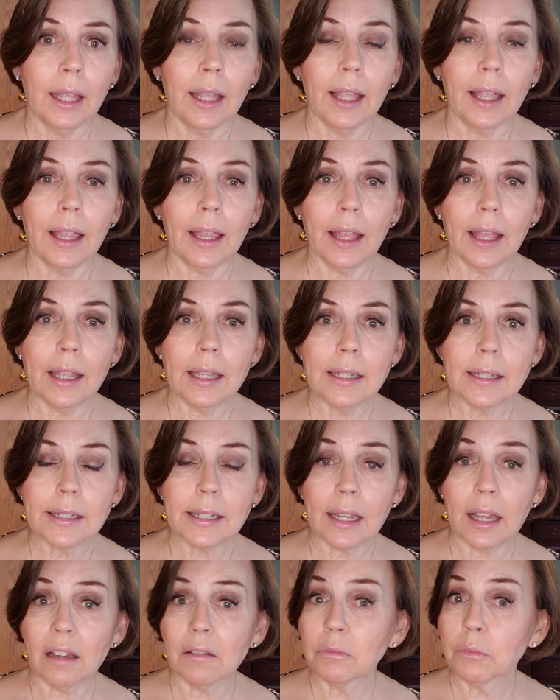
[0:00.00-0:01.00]
And
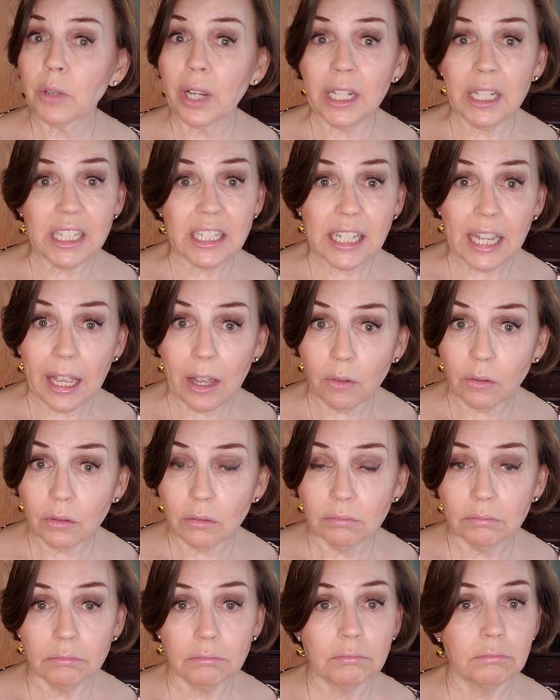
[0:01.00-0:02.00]
write it down.
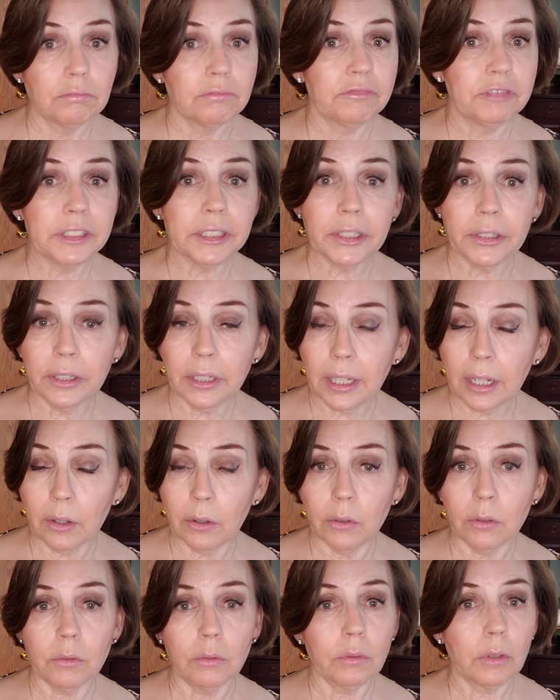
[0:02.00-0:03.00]
Figure it
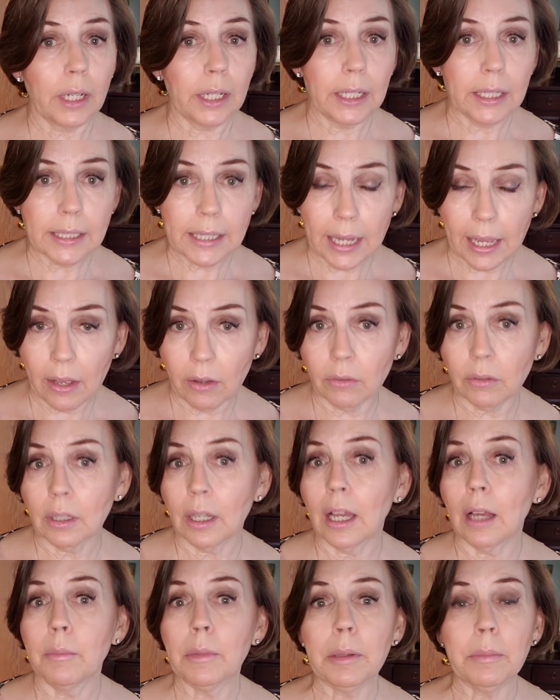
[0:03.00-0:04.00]
out, write it down.
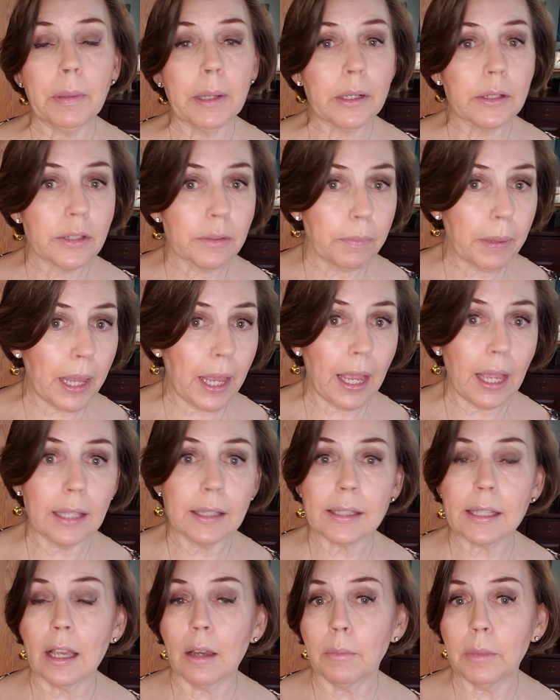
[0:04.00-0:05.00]
How many pairs of
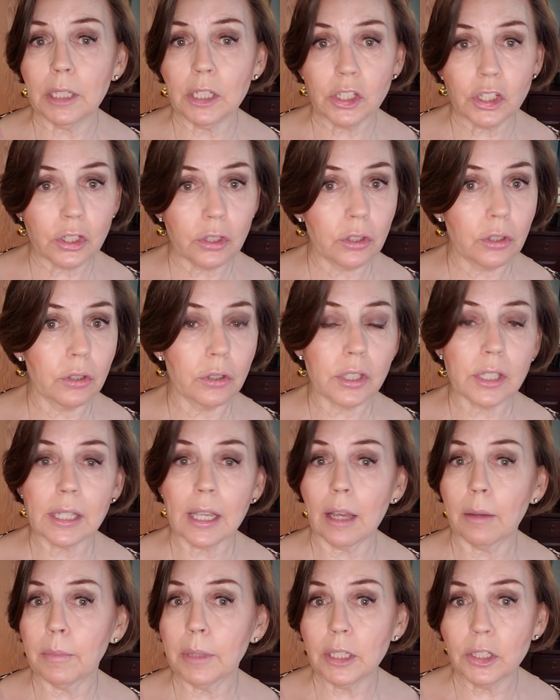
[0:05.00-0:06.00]
pants? How many shirts?
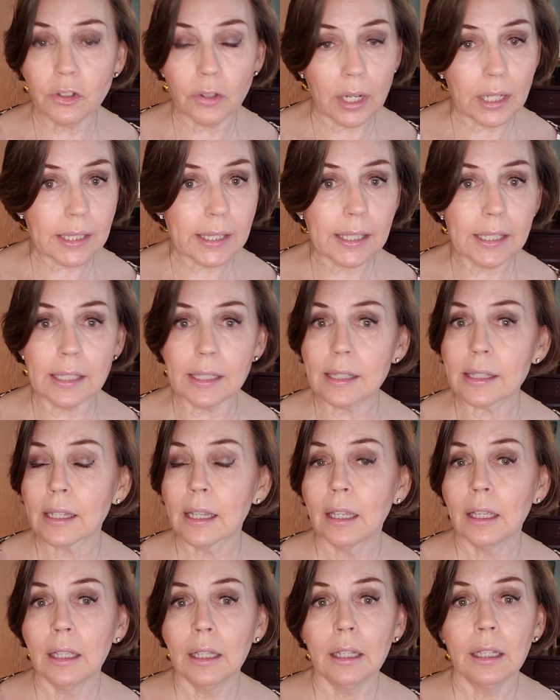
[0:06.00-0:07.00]
How many dresses?
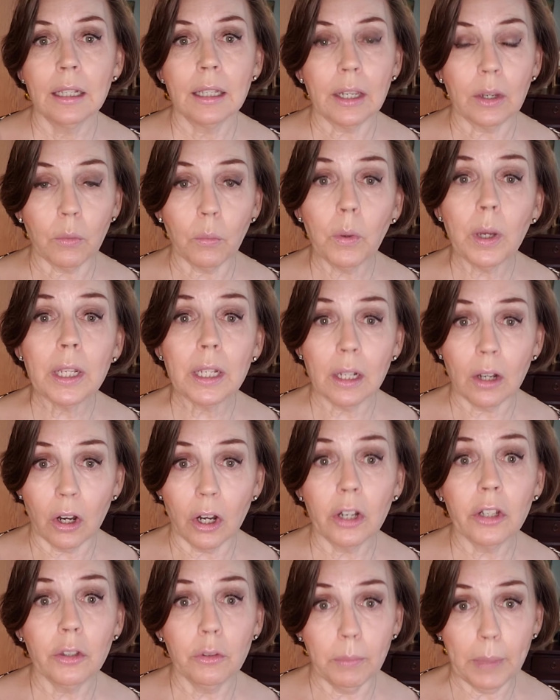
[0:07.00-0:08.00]
Like, what
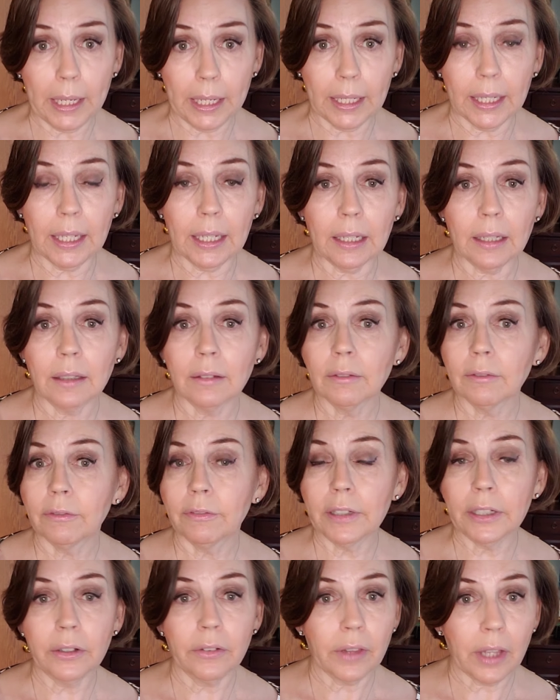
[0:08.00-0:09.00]
are you making?
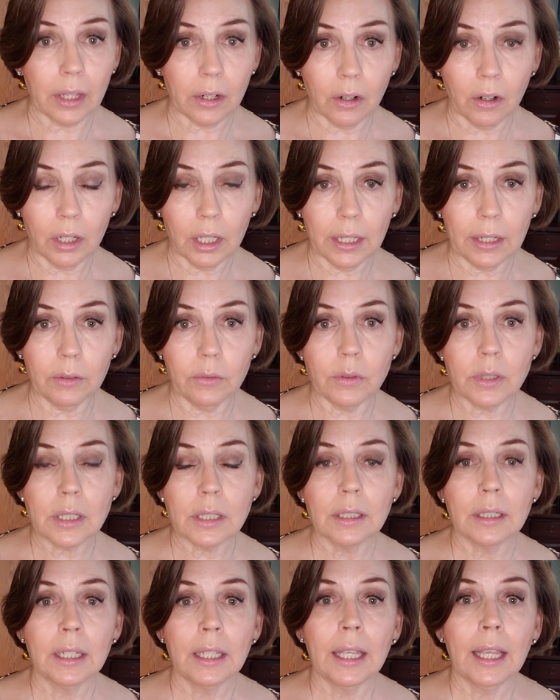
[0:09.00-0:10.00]
Figure that all out.
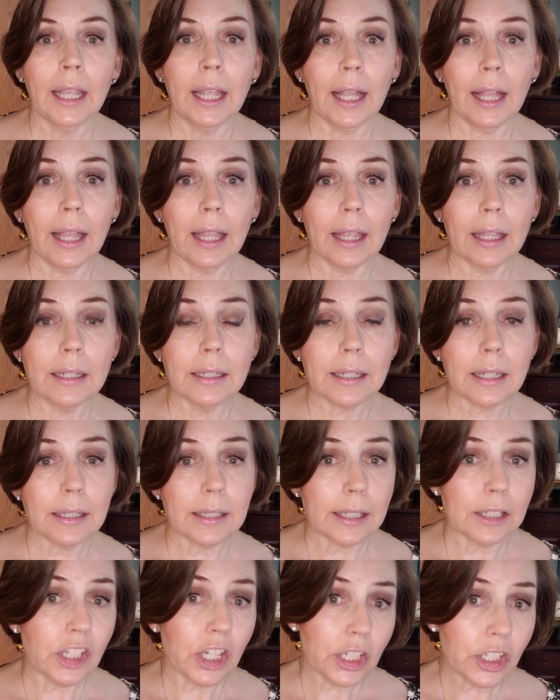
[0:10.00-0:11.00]
And a
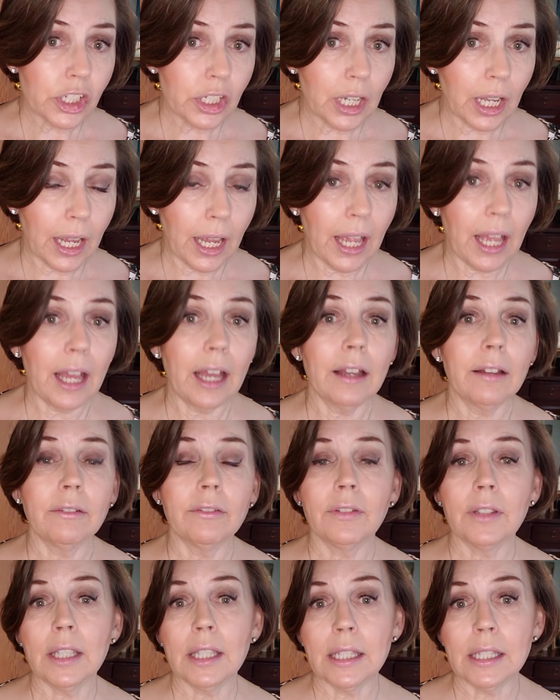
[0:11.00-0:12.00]
suggestion I
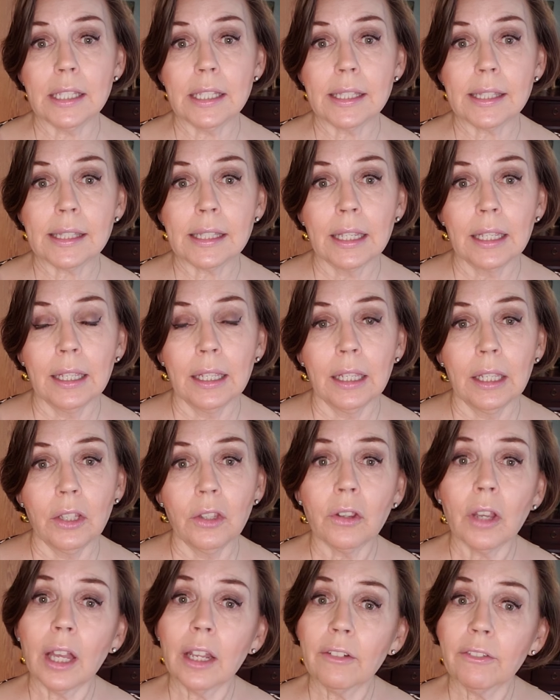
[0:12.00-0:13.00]
have is you
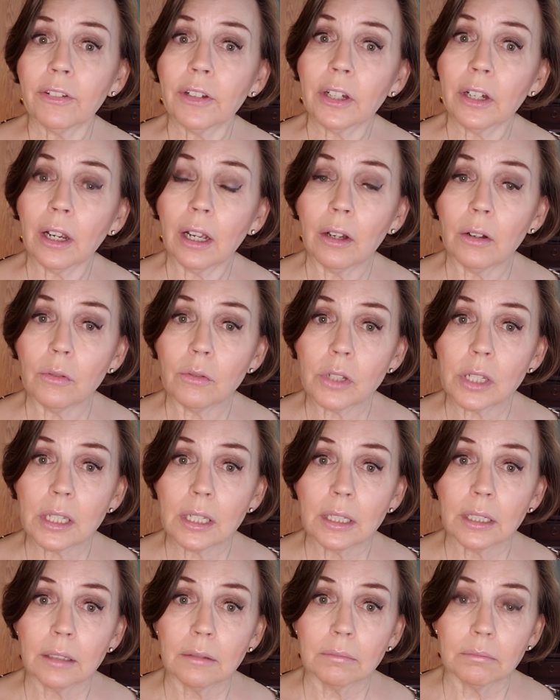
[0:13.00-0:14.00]
kind of figure out
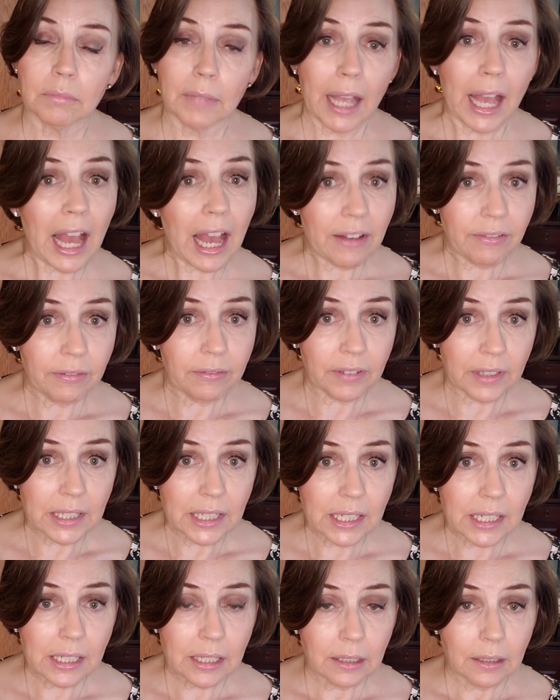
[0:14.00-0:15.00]
half of
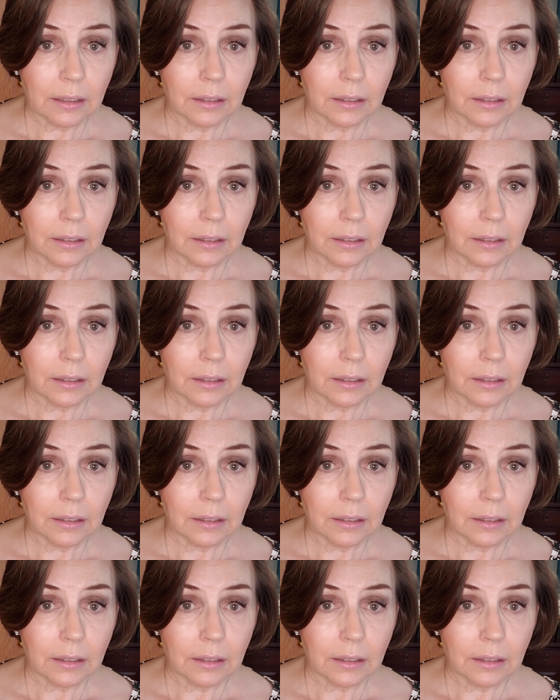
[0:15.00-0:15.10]
it,